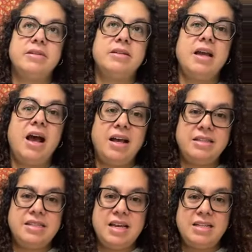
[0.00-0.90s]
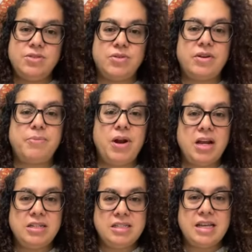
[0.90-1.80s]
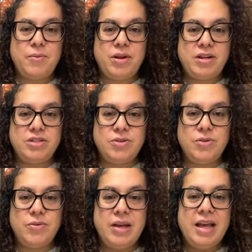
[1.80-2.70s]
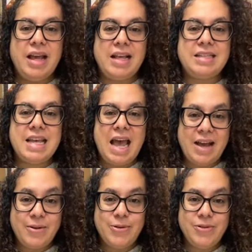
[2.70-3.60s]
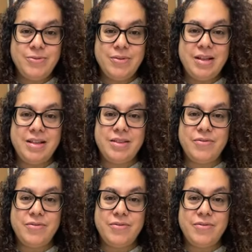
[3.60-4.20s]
content or projects I want to do and tackle the